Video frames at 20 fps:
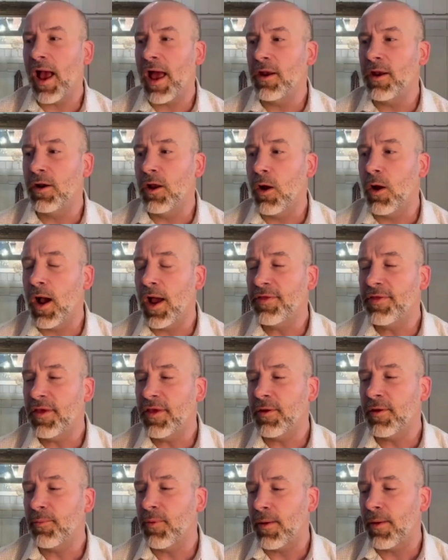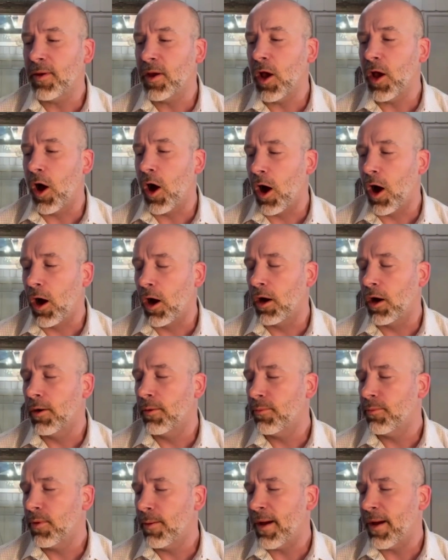I don't know, I think there probably are
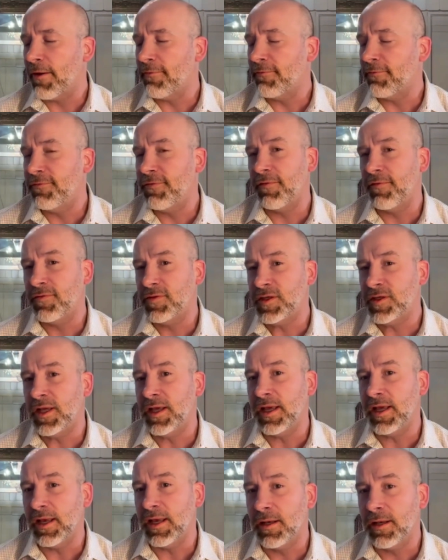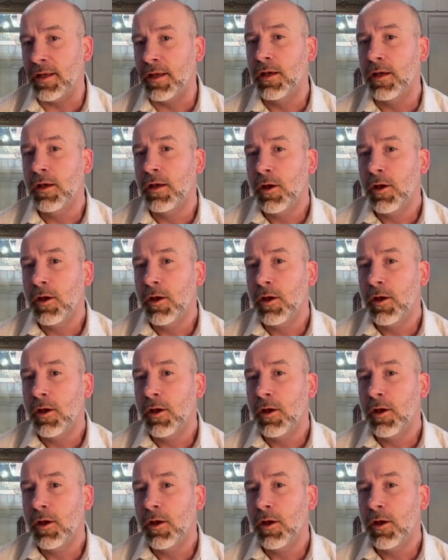about 15